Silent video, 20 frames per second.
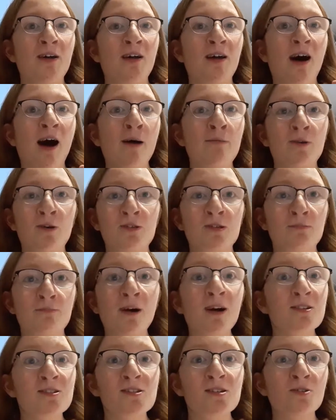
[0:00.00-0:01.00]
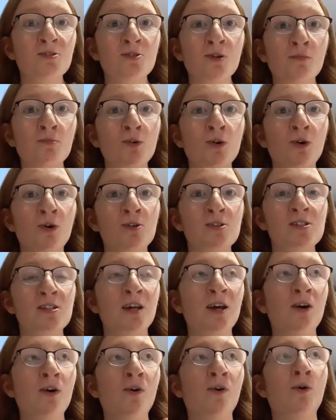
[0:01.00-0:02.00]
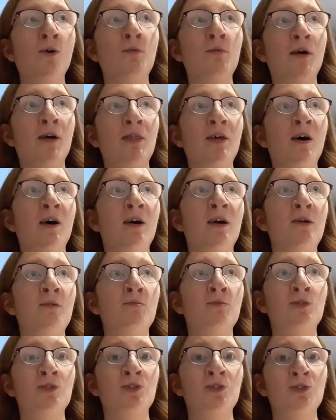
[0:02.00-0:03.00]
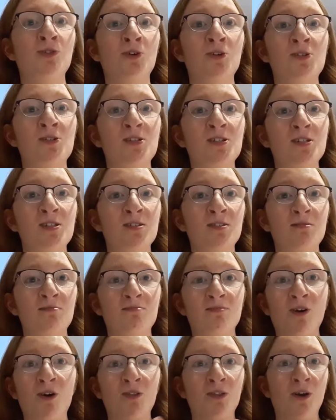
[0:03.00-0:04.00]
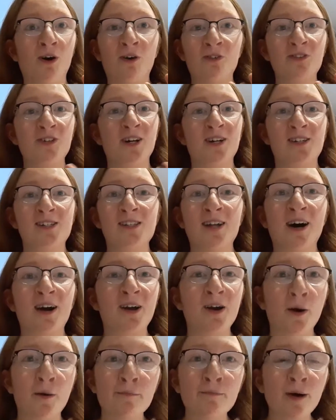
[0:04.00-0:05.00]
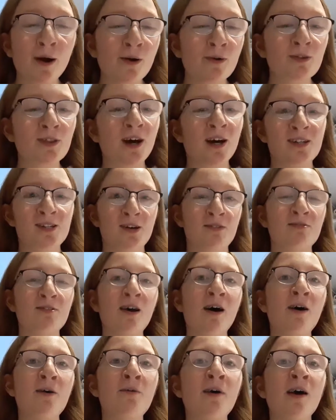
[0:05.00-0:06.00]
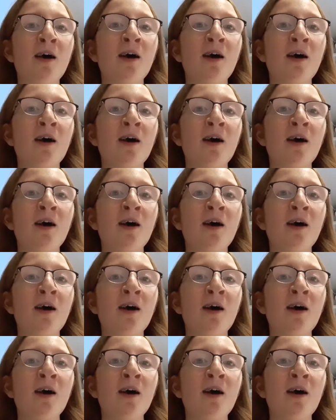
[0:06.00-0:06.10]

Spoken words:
amniotic band syndrome caused it or whether it was just on the off chance that I got both. I don't know.